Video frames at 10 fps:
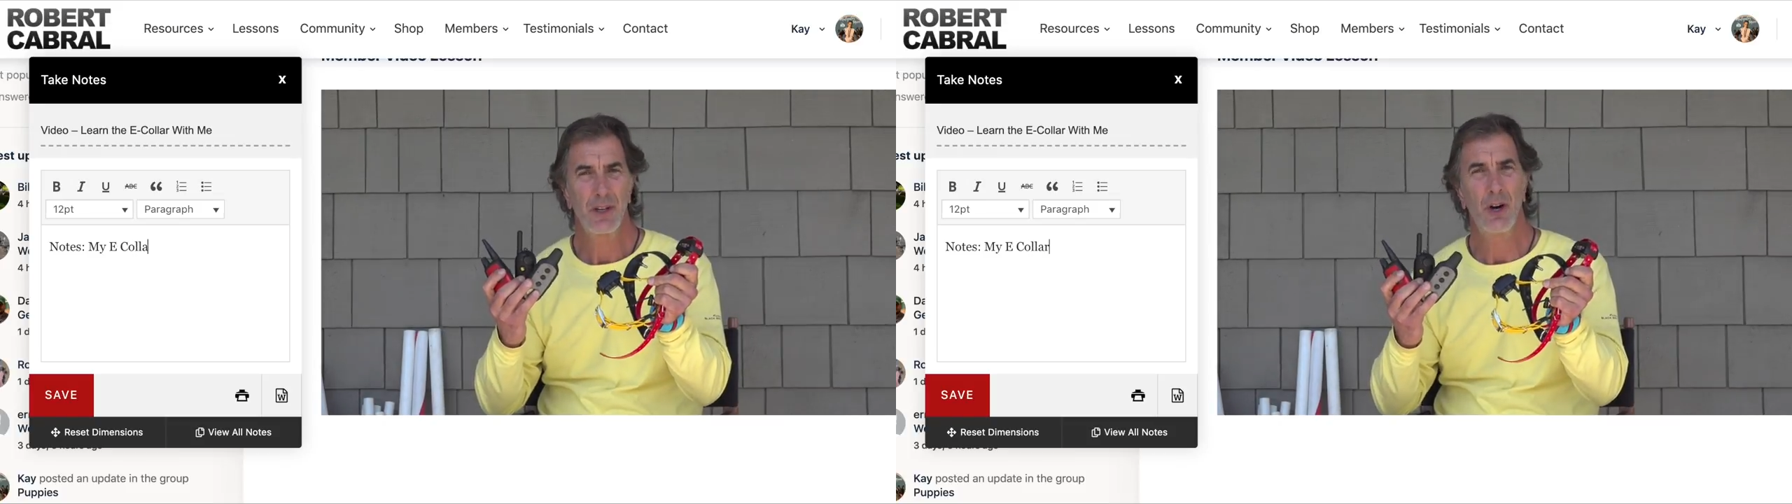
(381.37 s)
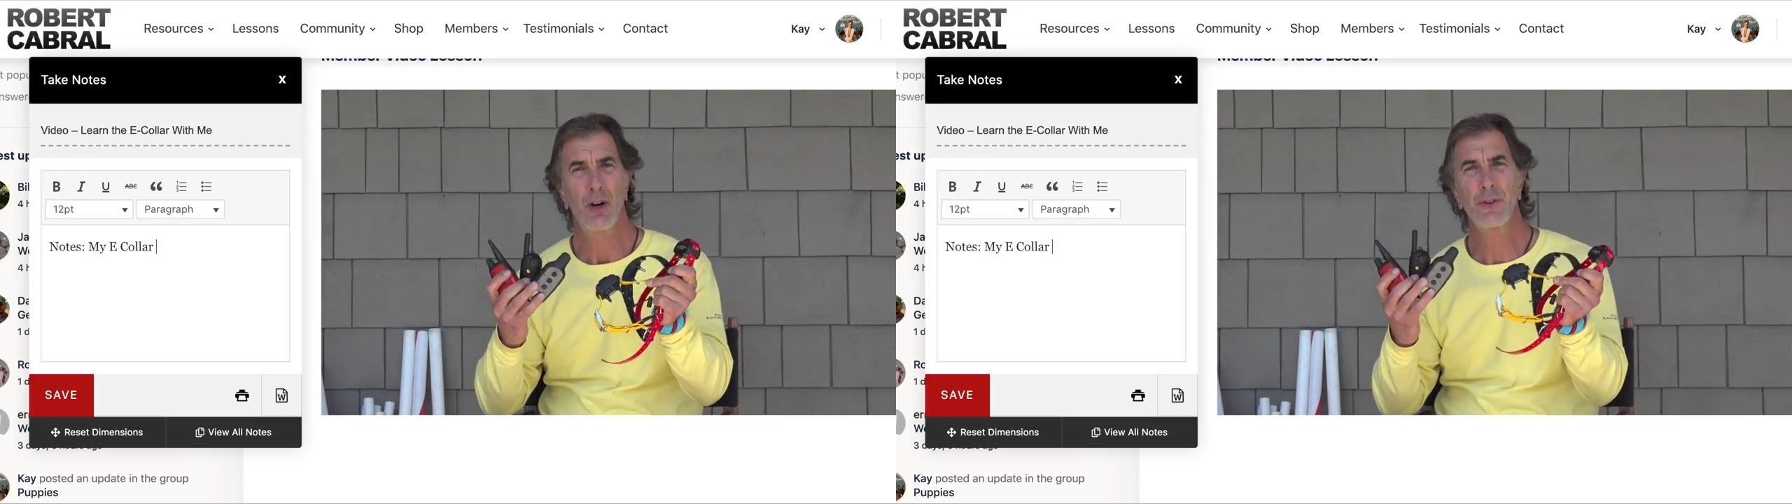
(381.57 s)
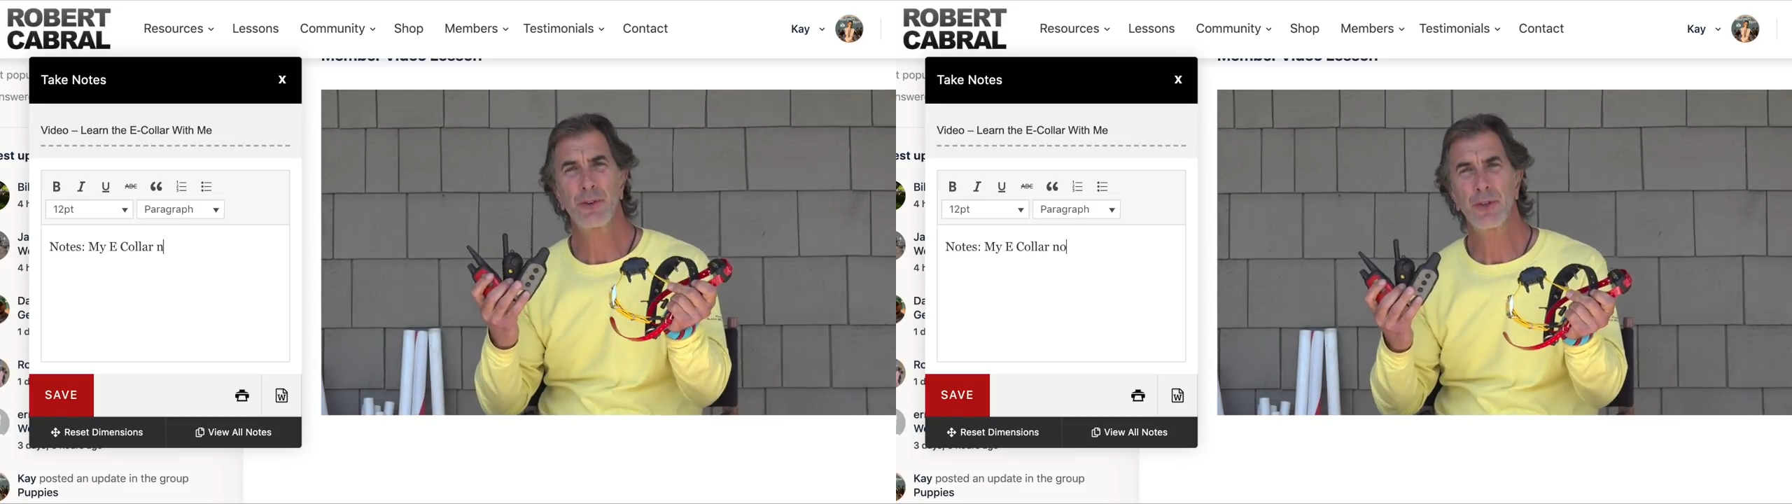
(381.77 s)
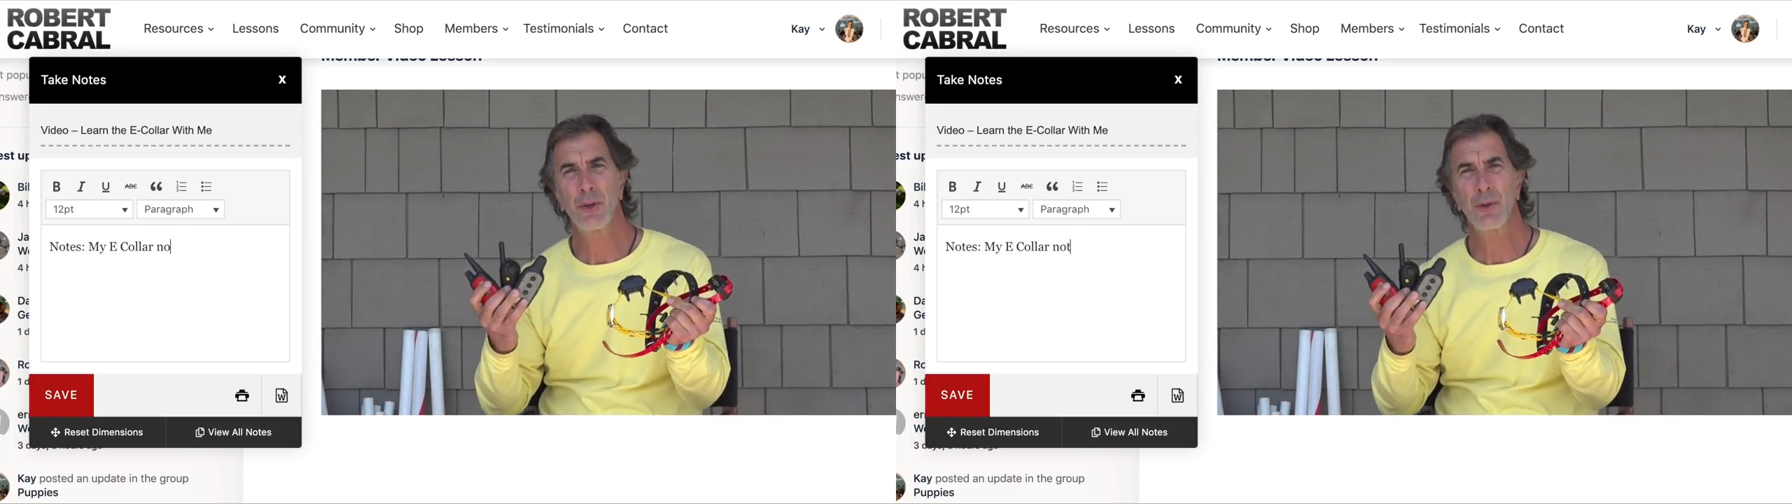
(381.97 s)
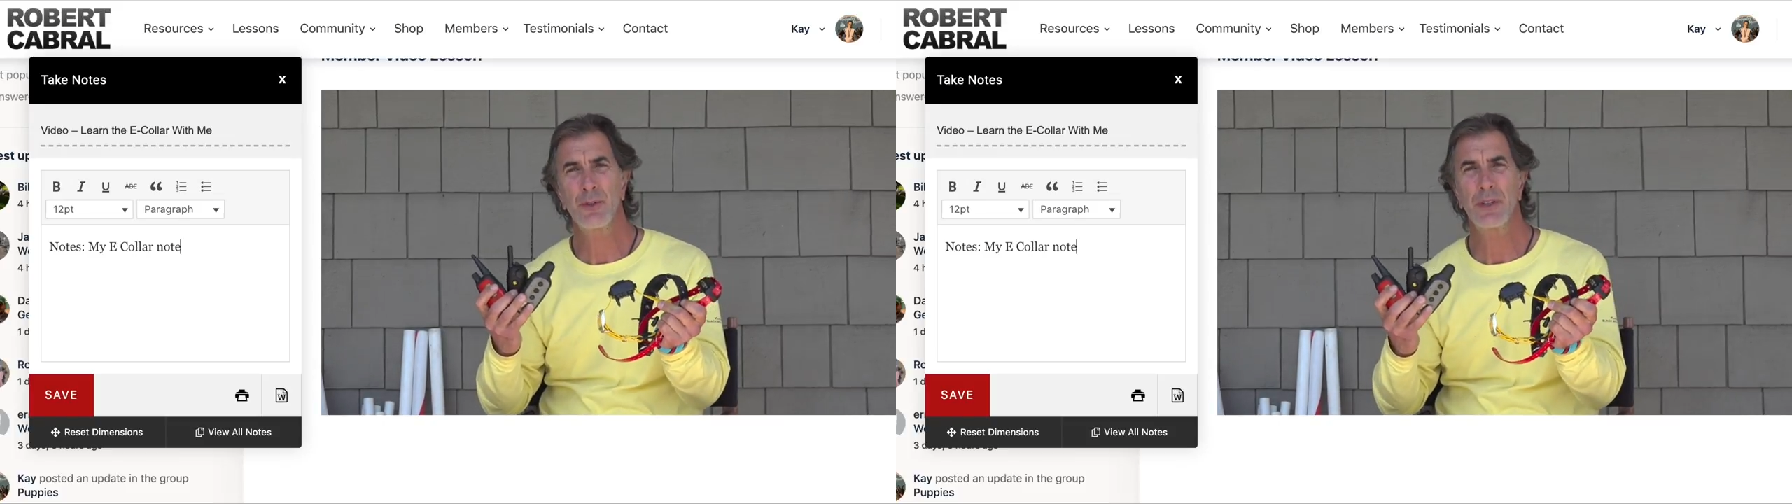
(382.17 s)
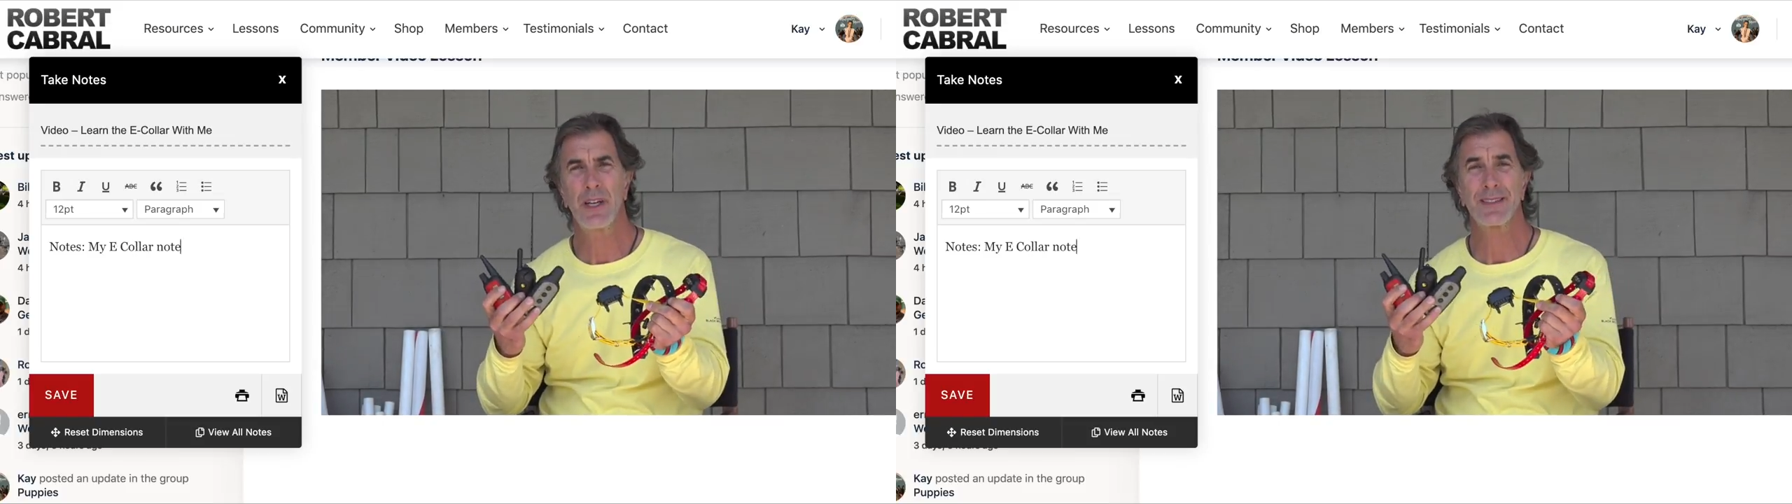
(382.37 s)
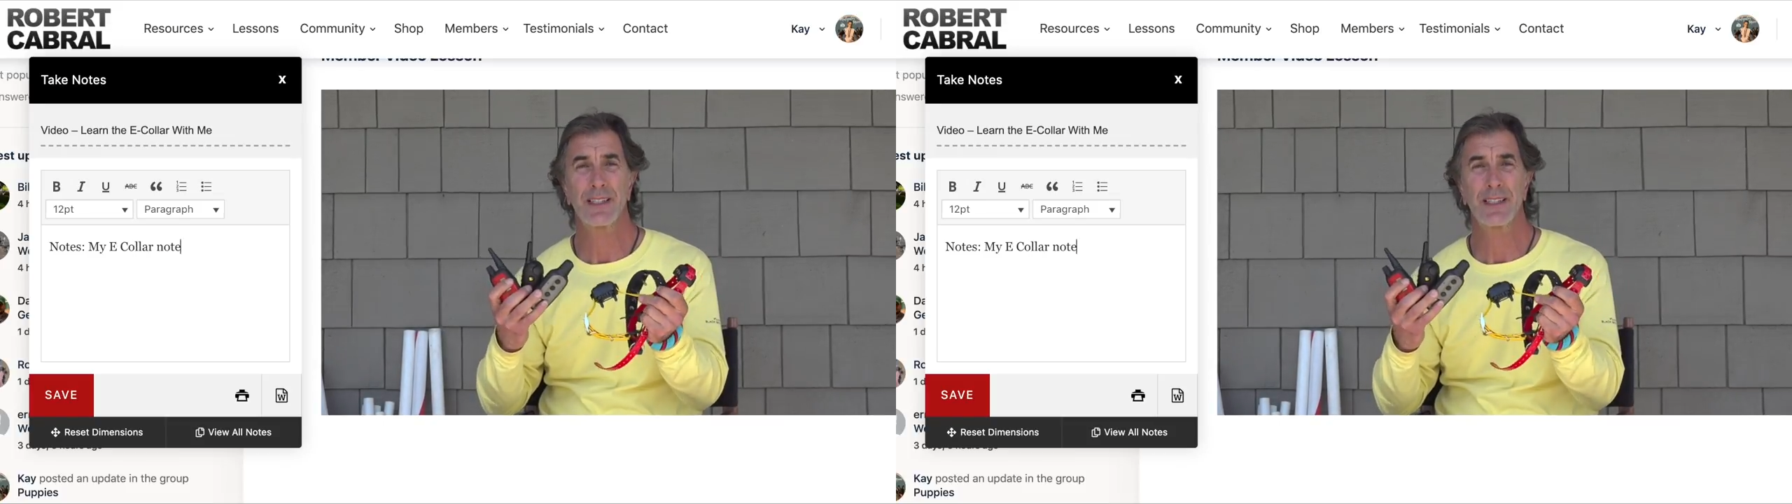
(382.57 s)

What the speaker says: also known as